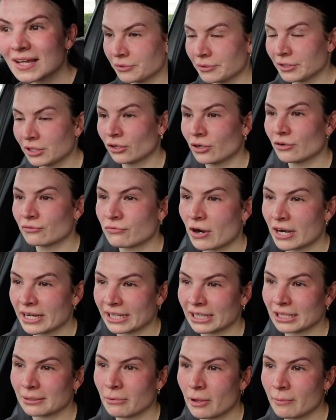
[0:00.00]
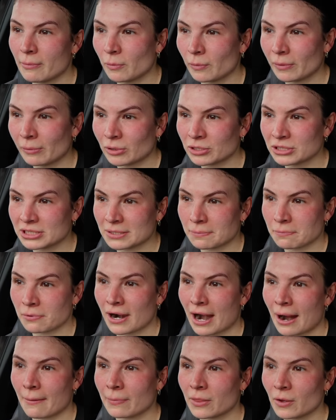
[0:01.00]
Doing a lot of running at the moment, we wanted a
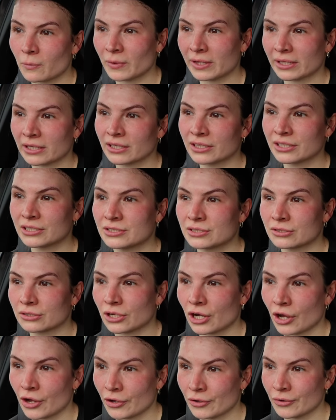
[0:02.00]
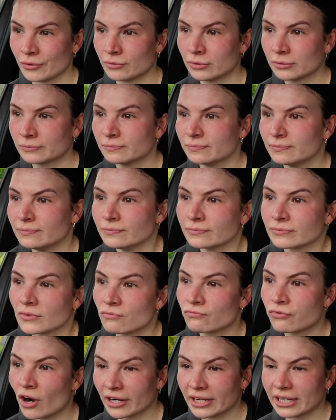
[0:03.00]
pram that we could go
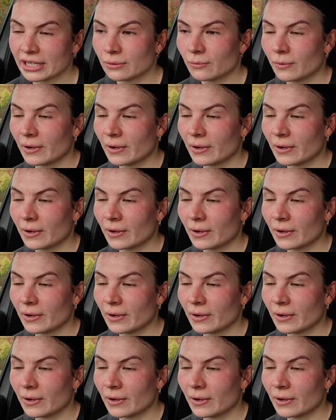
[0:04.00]
running